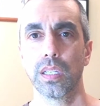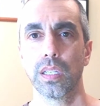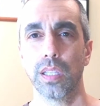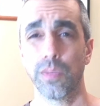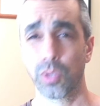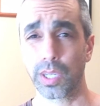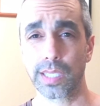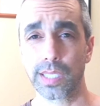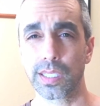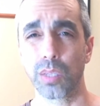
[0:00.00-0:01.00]
if you're looking
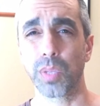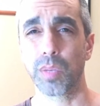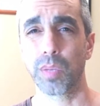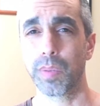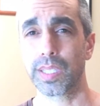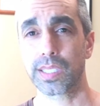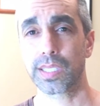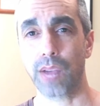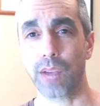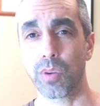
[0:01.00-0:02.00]
at single player, maybe a
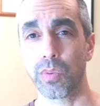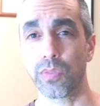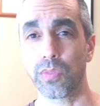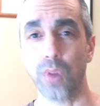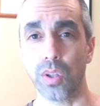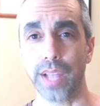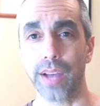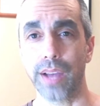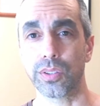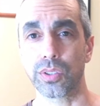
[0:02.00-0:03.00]
Skyrim or
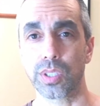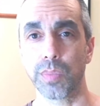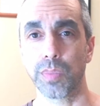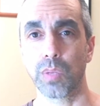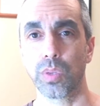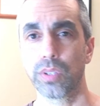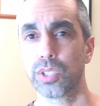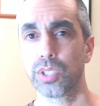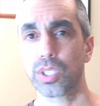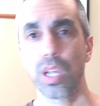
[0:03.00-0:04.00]
Fallout or something, where they're
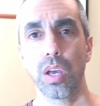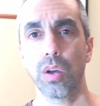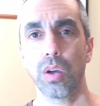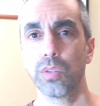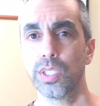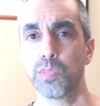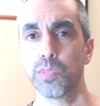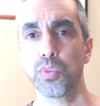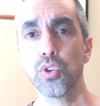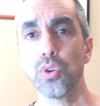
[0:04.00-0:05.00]
just these
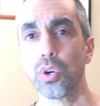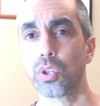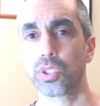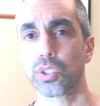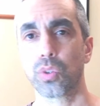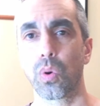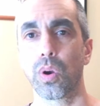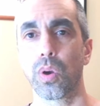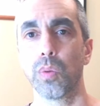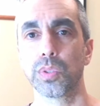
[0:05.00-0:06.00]
pure
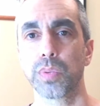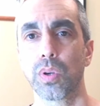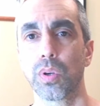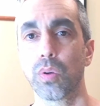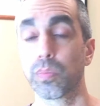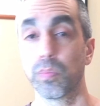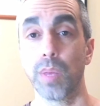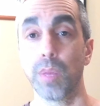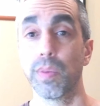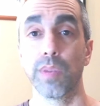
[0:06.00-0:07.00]
story, almost pure, or
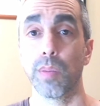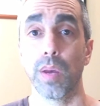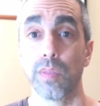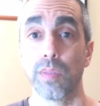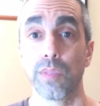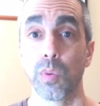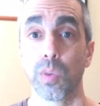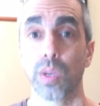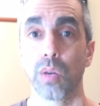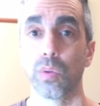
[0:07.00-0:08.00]
maybe even if you
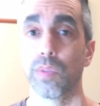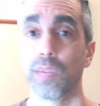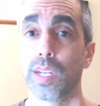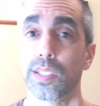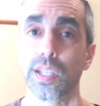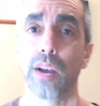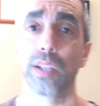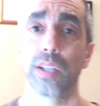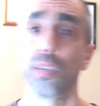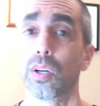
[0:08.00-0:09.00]
want to go even
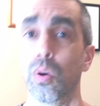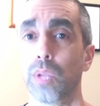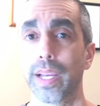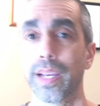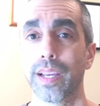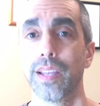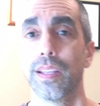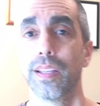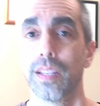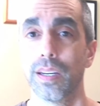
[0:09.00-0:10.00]
esoteric, you could go like
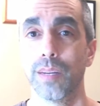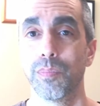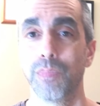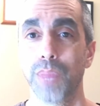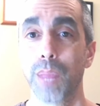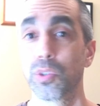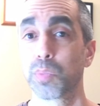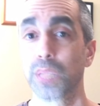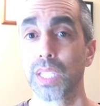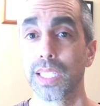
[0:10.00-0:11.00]

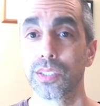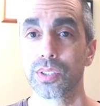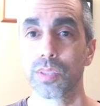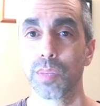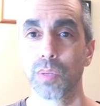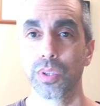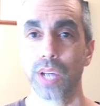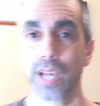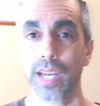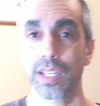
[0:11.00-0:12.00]
Papers, Please or something, where you're
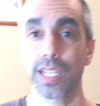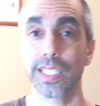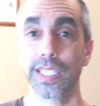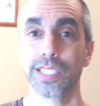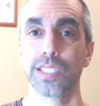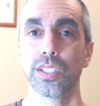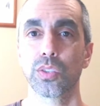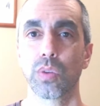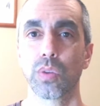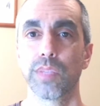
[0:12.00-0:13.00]
kind of getting
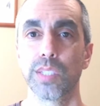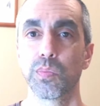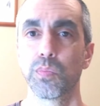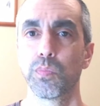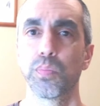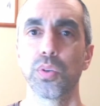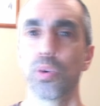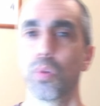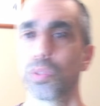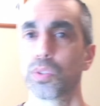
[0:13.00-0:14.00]
sort of these
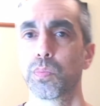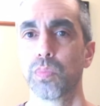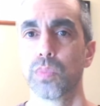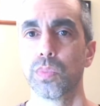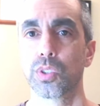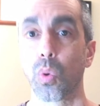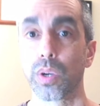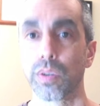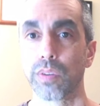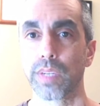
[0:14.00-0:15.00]
almost
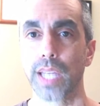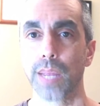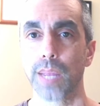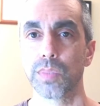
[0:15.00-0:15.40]
story-driven games.